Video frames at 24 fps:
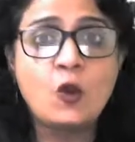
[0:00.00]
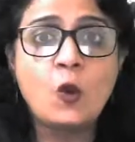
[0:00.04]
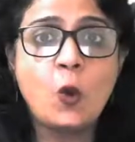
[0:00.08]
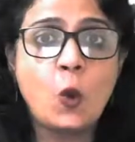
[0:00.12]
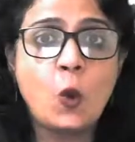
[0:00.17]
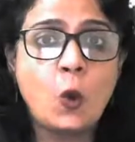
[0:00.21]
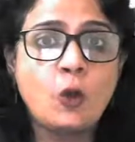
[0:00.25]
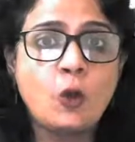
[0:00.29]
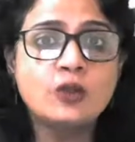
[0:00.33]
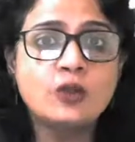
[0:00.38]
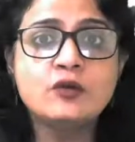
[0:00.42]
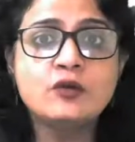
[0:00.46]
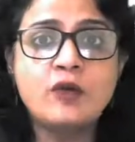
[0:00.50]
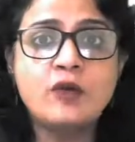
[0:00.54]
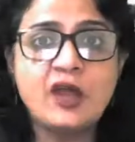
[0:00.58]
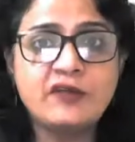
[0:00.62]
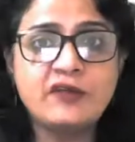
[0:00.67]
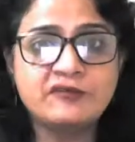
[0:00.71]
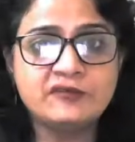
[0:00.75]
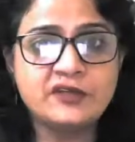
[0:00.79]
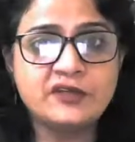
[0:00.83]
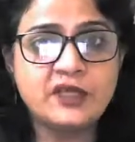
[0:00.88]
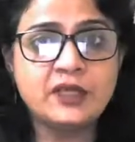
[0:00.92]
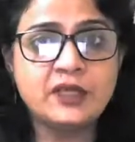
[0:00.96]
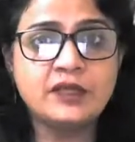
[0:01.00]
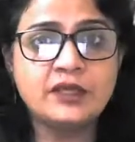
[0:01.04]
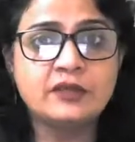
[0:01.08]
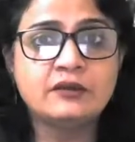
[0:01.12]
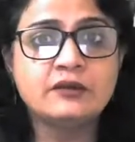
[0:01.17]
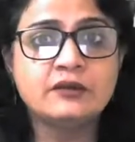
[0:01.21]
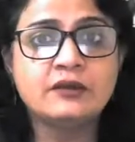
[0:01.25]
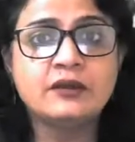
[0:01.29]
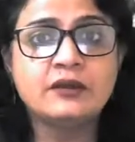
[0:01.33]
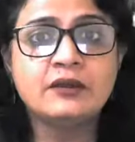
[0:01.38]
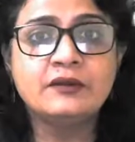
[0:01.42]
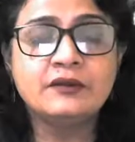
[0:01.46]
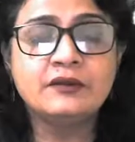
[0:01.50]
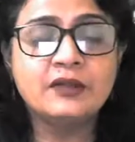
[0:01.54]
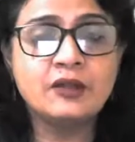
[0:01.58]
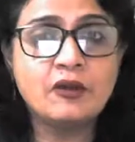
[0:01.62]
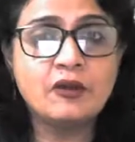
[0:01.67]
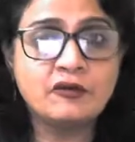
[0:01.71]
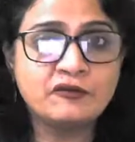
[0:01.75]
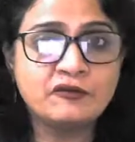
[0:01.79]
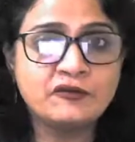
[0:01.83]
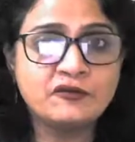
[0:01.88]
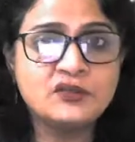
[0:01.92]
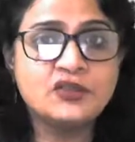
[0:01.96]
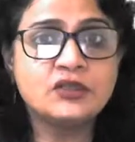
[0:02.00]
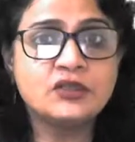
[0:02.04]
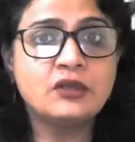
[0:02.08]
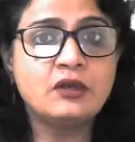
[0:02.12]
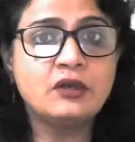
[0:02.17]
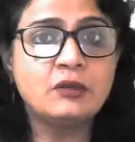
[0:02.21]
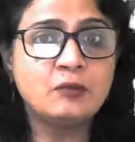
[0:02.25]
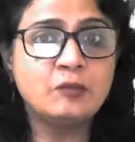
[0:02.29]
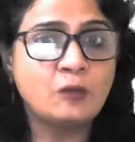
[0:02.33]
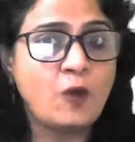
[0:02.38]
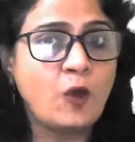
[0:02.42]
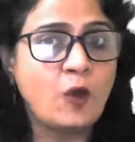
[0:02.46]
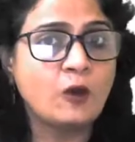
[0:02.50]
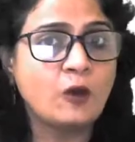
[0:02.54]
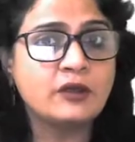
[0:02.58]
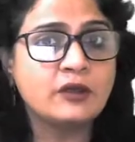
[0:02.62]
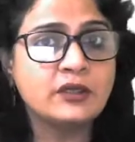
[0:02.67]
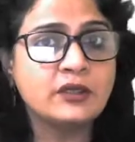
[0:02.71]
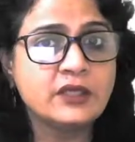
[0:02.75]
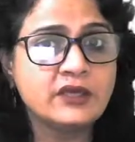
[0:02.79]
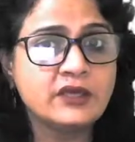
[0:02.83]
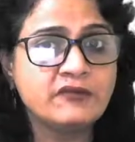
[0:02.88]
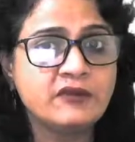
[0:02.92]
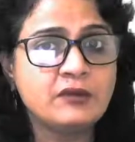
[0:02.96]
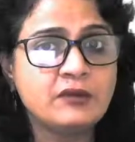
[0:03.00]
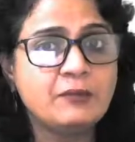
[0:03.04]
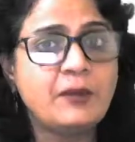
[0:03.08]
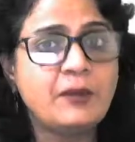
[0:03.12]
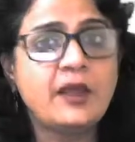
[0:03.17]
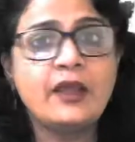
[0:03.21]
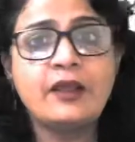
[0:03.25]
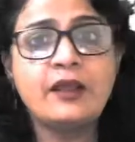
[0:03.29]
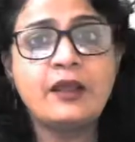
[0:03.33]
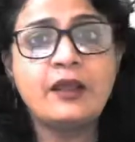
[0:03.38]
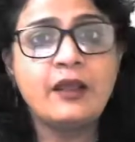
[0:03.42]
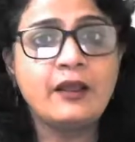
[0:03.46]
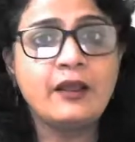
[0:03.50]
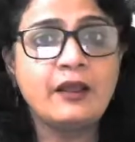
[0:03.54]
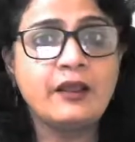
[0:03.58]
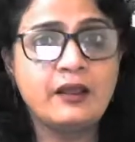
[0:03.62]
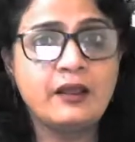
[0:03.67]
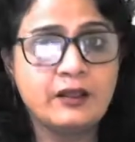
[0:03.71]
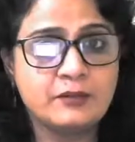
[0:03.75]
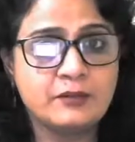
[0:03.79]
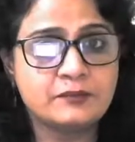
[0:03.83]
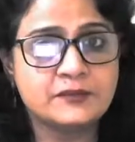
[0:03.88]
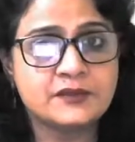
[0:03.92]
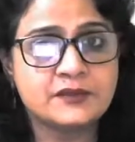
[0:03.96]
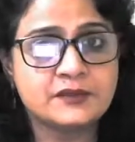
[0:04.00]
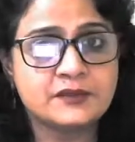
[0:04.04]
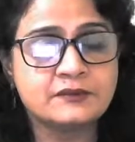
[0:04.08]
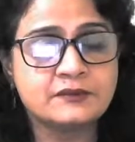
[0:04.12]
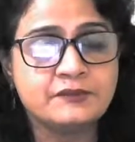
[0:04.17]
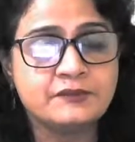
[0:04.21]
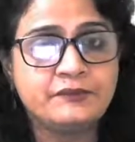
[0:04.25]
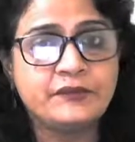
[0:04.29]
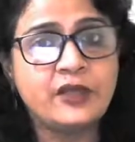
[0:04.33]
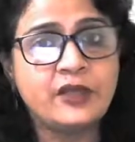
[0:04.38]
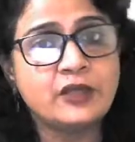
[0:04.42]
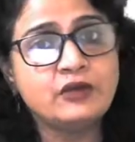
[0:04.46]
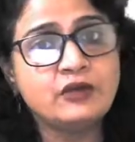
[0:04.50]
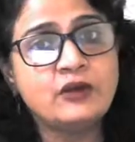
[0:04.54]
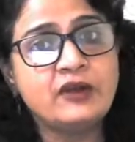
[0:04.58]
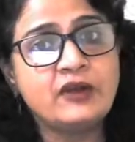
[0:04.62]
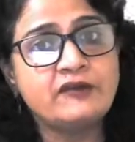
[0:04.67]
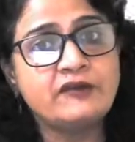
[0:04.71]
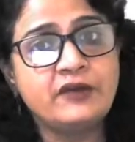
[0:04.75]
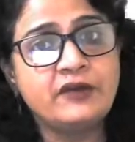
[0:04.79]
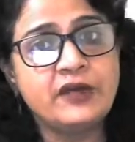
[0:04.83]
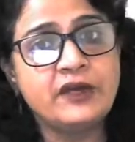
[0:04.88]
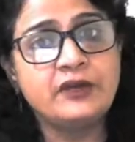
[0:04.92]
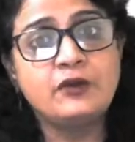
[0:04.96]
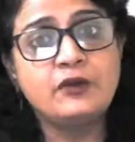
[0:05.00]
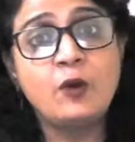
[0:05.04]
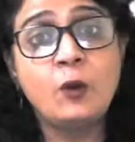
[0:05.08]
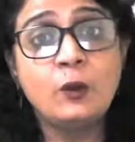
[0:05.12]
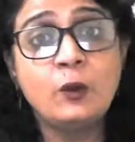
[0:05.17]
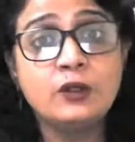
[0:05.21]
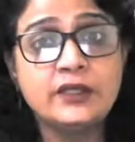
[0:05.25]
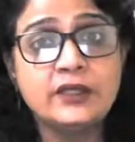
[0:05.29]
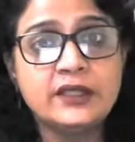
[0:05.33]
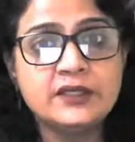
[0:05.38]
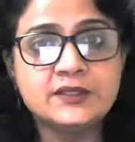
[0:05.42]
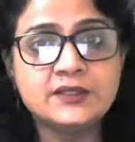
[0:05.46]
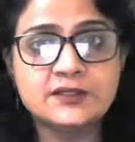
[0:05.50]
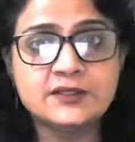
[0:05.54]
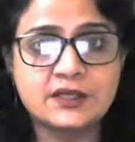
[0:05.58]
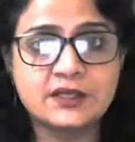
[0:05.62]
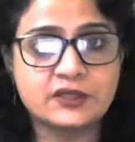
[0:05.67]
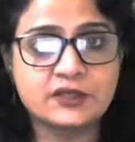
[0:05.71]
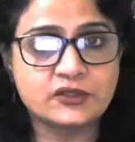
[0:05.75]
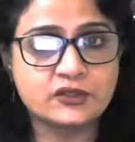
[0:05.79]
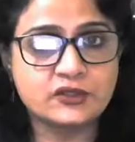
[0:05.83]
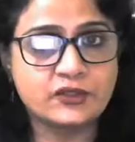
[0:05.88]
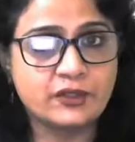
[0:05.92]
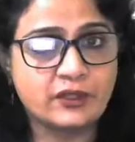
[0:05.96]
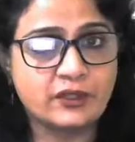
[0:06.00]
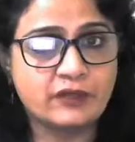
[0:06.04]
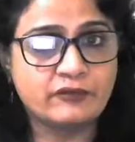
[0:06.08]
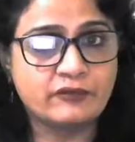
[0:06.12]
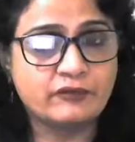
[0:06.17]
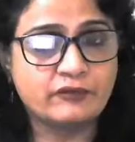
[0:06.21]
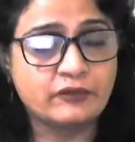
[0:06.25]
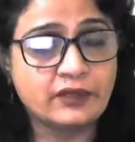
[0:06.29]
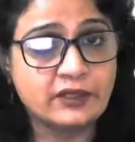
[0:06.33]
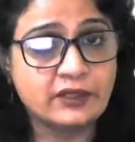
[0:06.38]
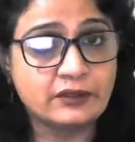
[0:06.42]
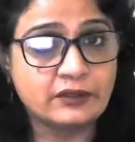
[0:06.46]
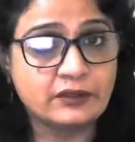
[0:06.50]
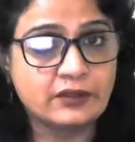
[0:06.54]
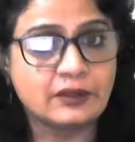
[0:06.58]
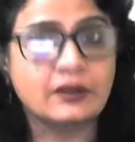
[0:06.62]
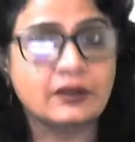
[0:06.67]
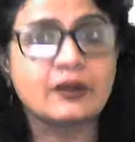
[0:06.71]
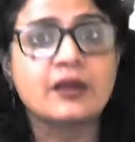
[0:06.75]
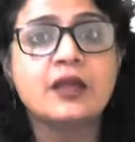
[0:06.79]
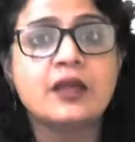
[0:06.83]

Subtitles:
or you have taken the official mock given by IIMs and you have read all the instruction carefully there.